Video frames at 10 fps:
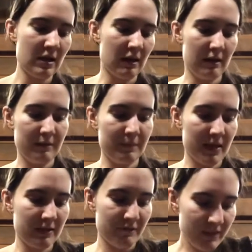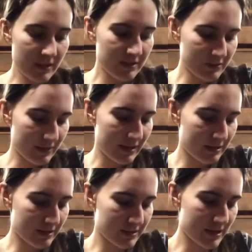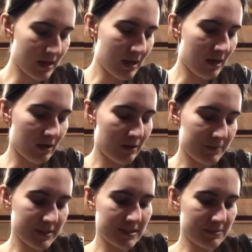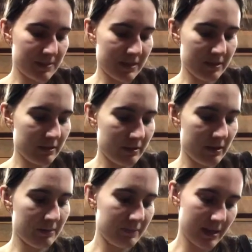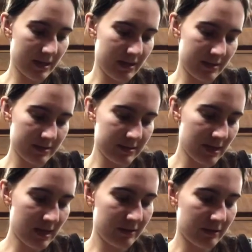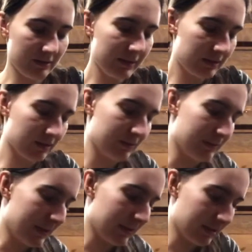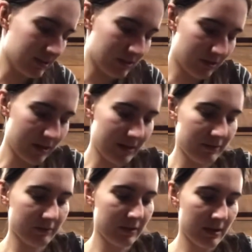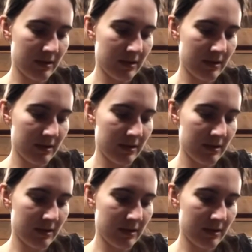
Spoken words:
and the Phoenix Riders all but disappeared because their leader rebelled against the crown